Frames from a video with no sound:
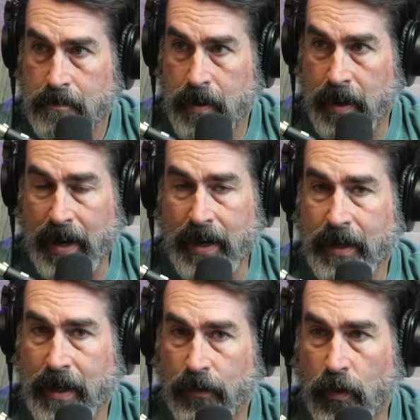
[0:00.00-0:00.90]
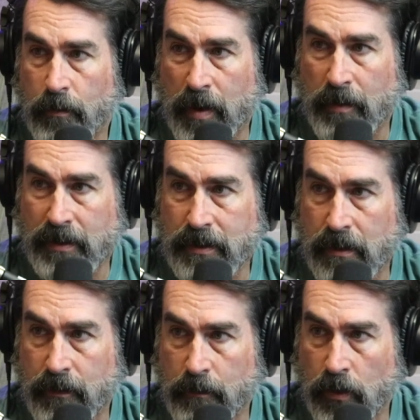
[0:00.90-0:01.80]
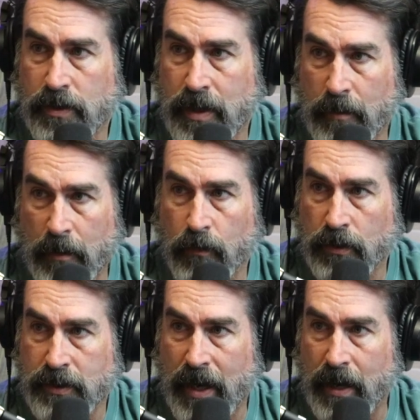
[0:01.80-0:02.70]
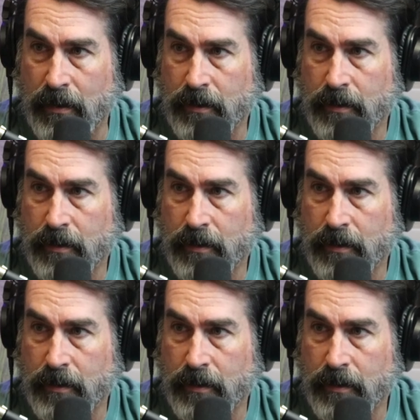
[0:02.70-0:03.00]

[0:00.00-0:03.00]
And I didn't get there by myself. Most of the time, I'm real tired.